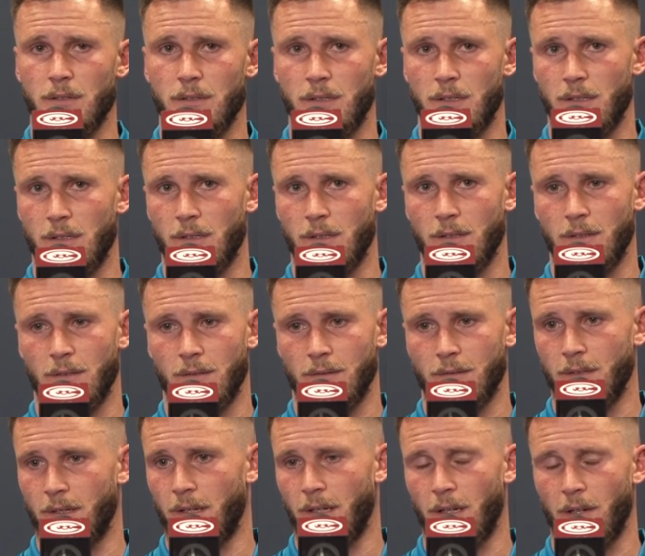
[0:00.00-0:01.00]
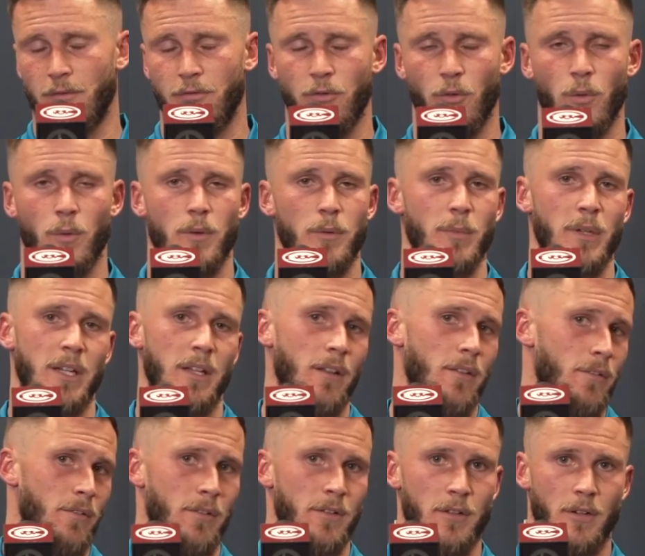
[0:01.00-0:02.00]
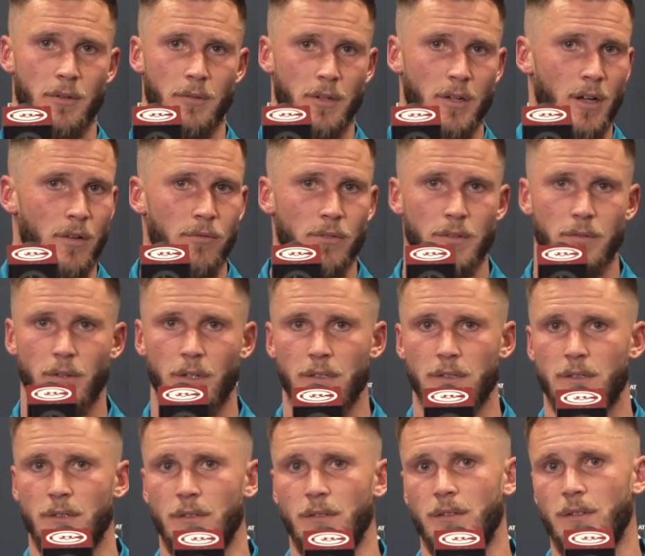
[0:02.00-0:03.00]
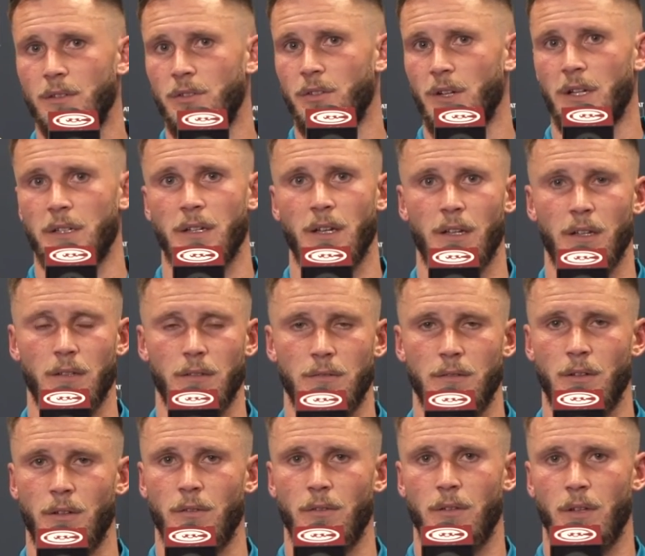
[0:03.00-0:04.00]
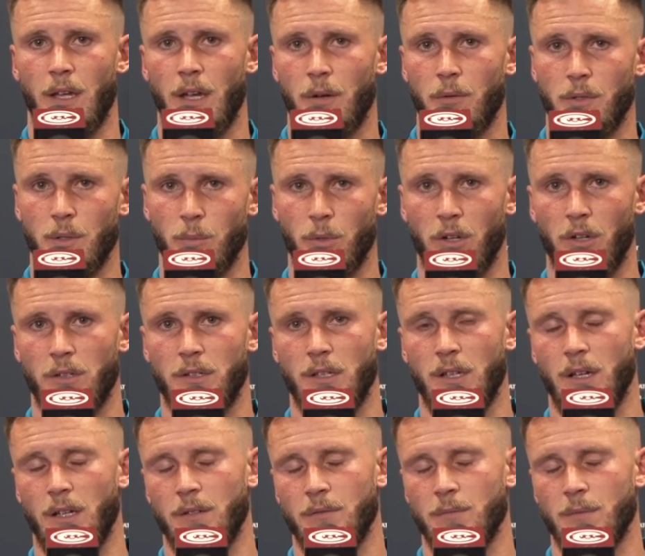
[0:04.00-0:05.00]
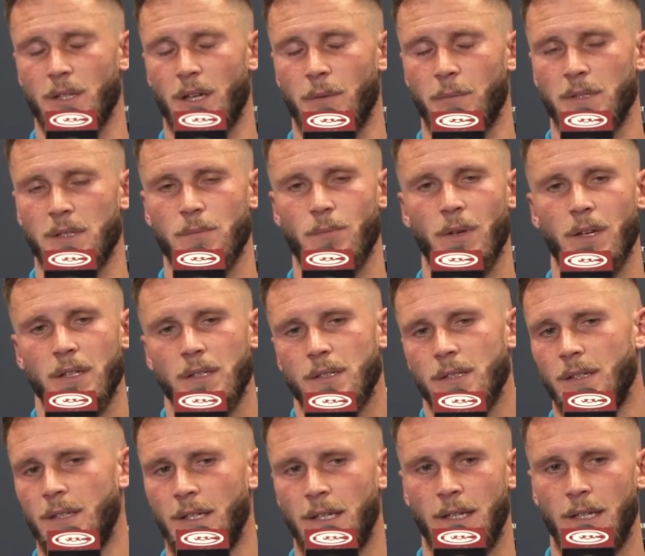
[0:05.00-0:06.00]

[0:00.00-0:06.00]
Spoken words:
You see a forward making a 30-yard recovery run to track down, the guy with the ball, to not give him time and space.